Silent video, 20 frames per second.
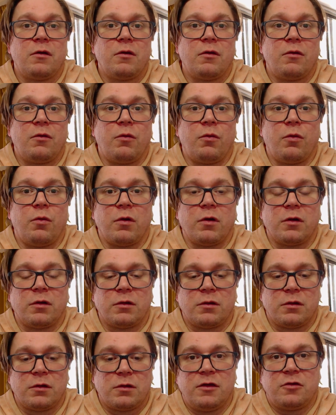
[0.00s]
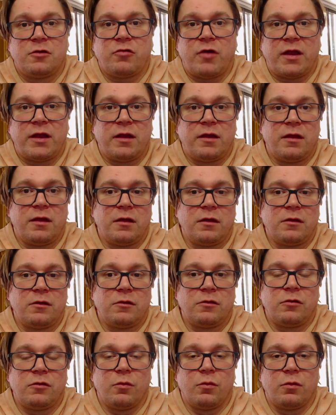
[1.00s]
or
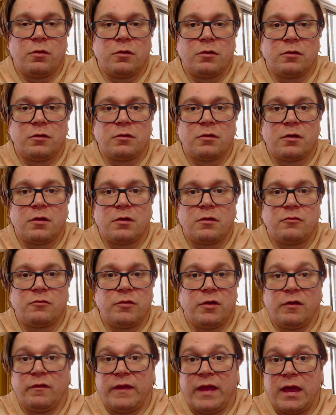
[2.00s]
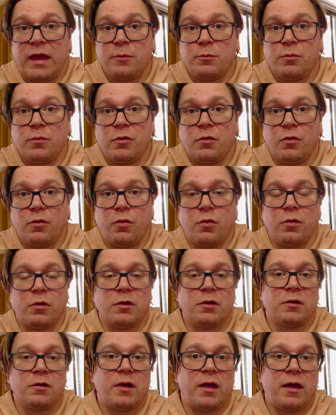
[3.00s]
crediting your real name
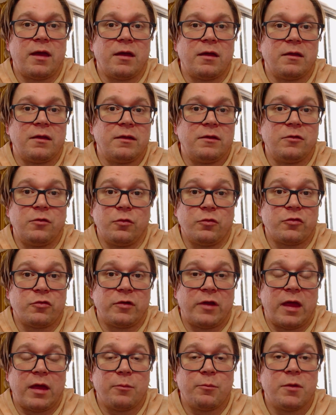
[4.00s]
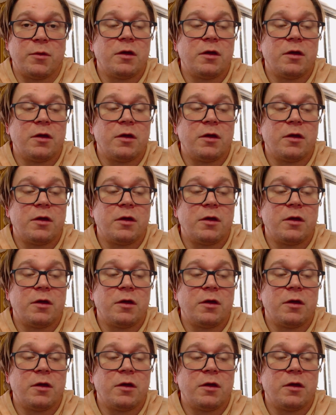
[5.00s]
or a username,